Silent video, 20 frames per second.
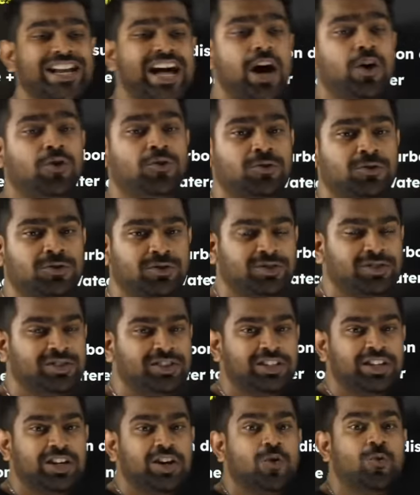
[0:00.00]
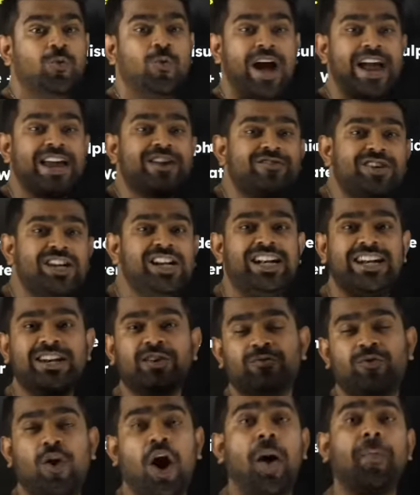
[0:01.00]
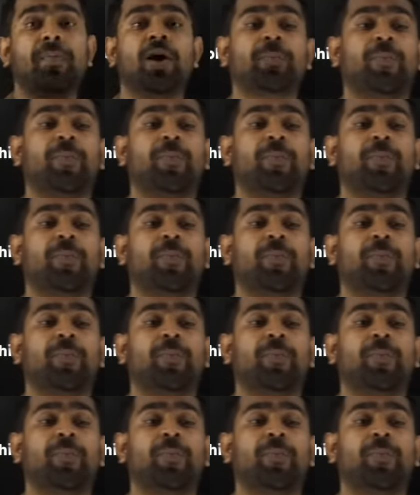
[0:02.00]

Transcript: enna aavum? Why will it form